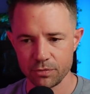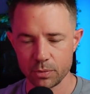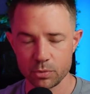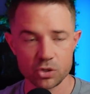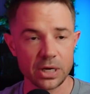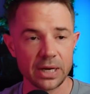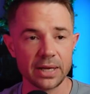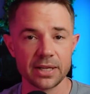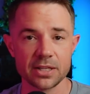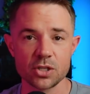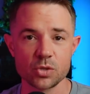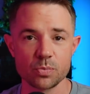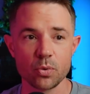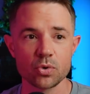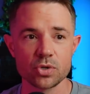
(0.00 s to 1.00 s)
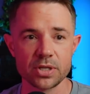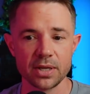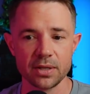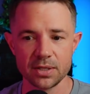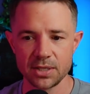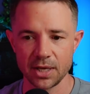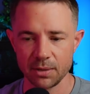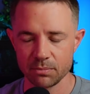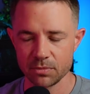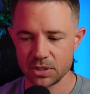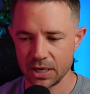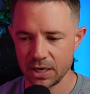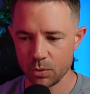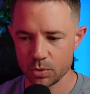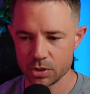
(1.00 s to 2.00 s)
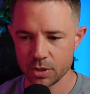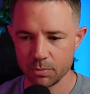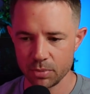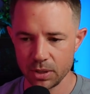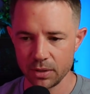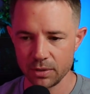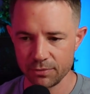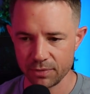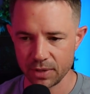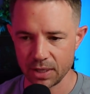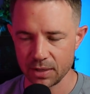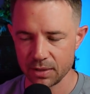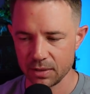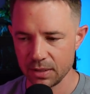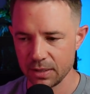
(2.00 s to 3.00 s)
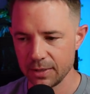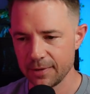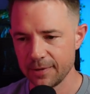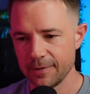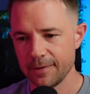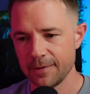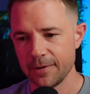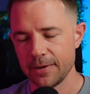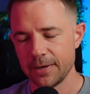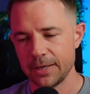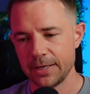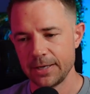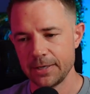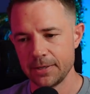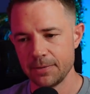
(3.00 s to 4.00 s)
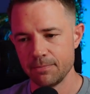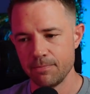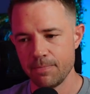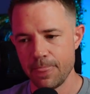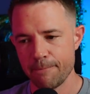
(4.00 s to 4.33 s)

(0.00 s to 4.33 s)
I was trying to get to Sports Day at the time. Tyre was completely flat. Had